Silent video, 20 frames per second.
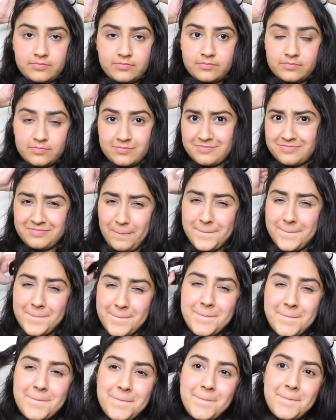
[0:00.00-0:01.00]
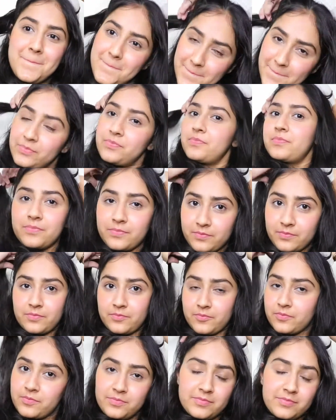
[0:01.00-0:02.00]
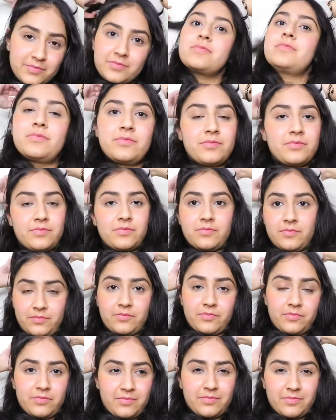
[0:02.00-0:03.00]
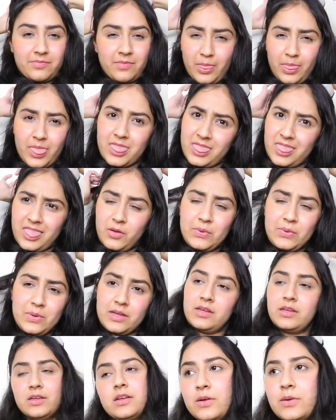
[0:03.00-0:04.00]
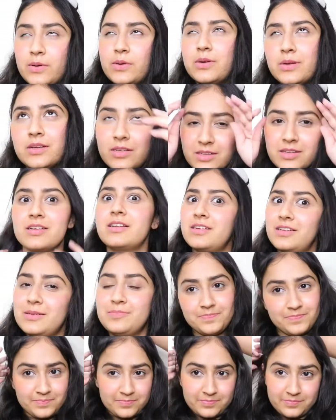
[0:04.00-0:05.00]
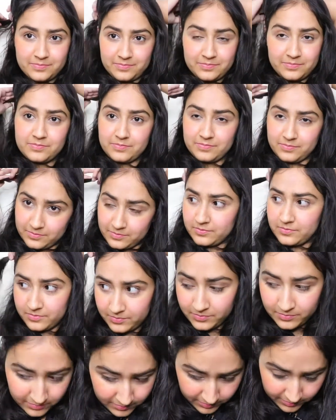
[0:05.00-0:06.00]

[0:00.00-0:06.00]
As you can see, I was struggling. It's not as easy as she makes it